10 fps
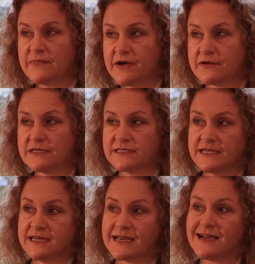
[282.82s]
about is an
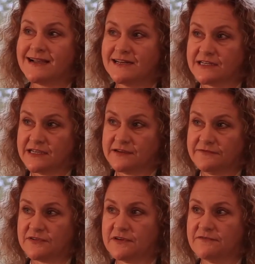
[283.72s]
in-kind
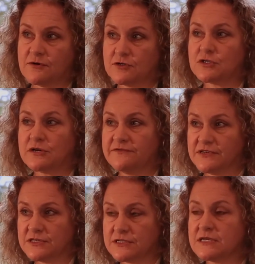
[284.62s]
gift of your
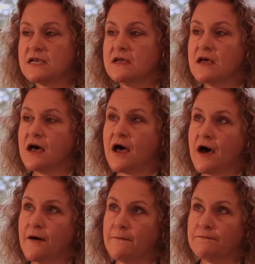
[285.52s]
service.
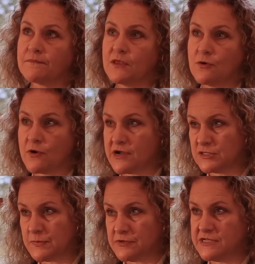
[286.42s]
Your
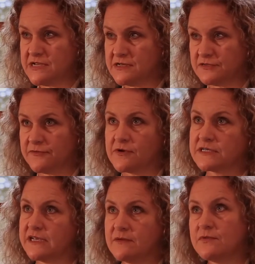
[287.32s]
expertise. For
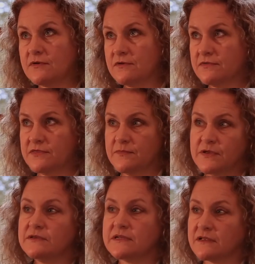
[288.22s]
example, the
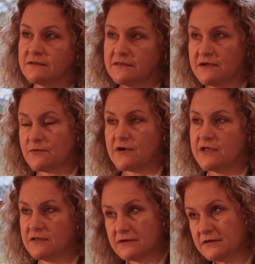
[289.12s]
building that we're
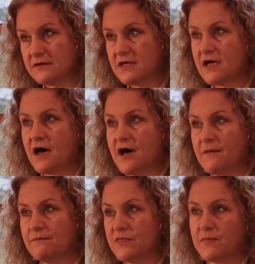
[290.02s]
in,
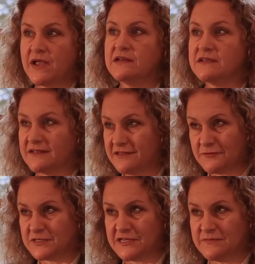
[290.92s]
the painting that
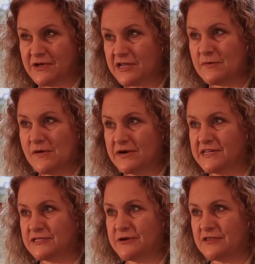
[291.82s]
was done by community
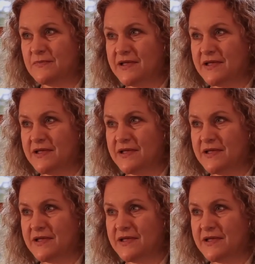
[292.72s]
strength